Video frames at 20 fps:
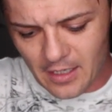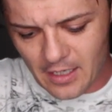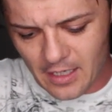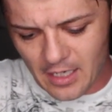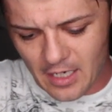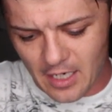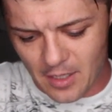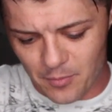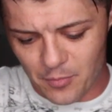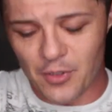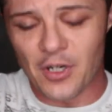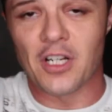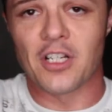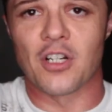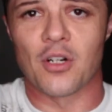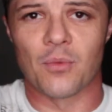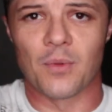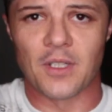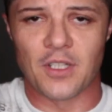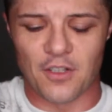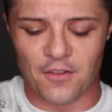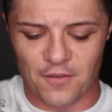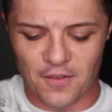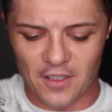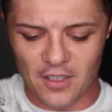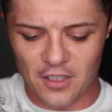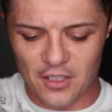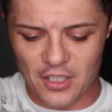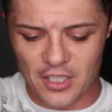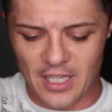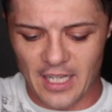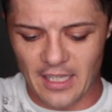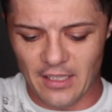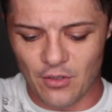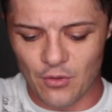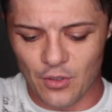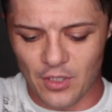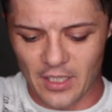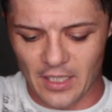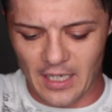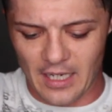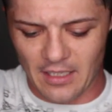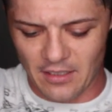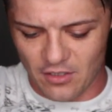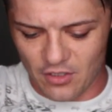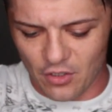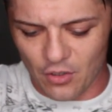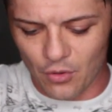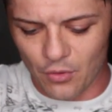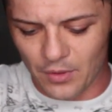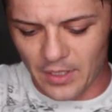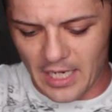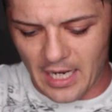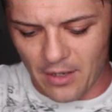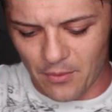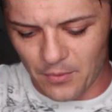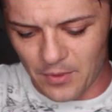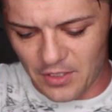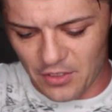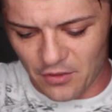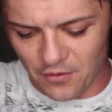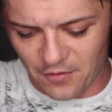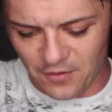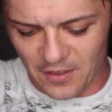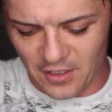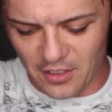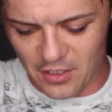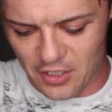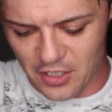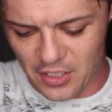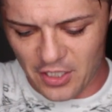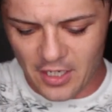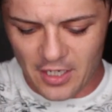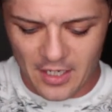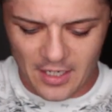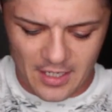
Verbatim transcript: uh, pressure with your fingers and you can unscrew that with your fingers.